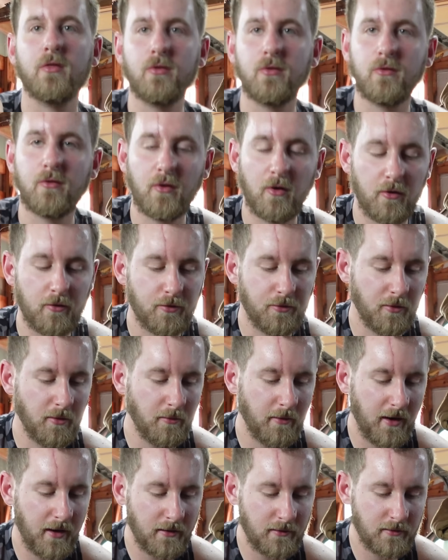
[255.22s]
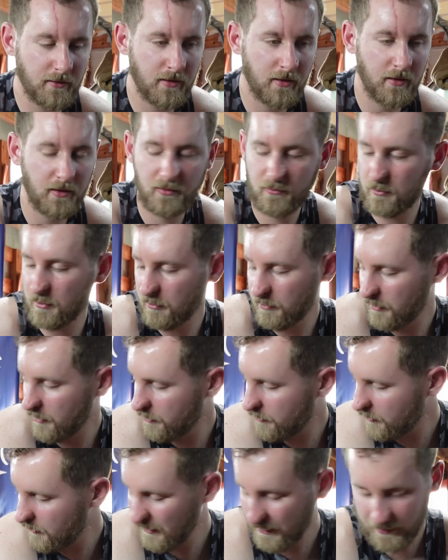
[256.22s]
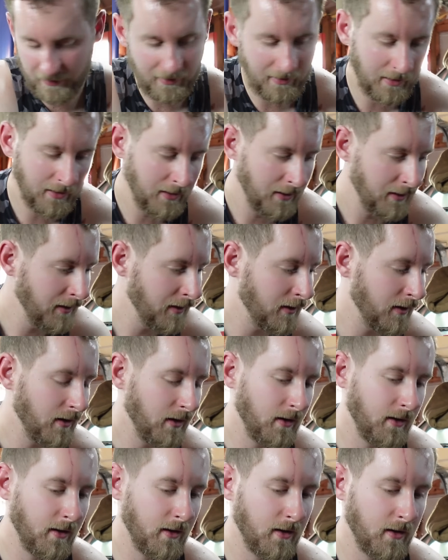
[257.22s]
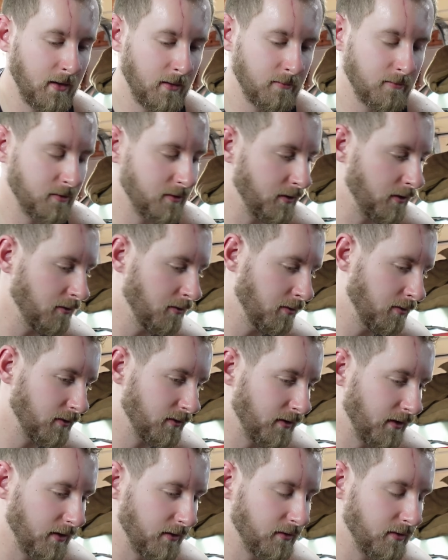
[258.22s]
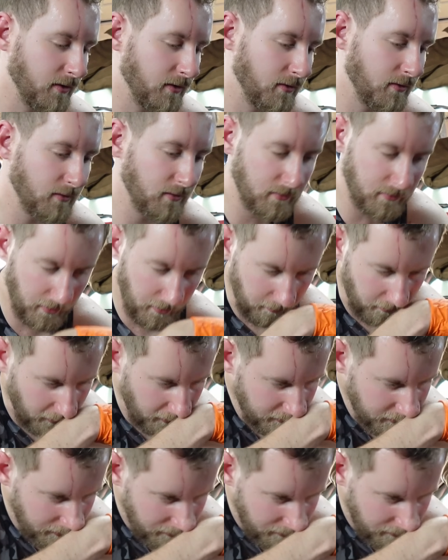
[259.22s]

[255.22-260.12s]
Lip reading: So 3 rags is what we went through. So we'll toss those, might wash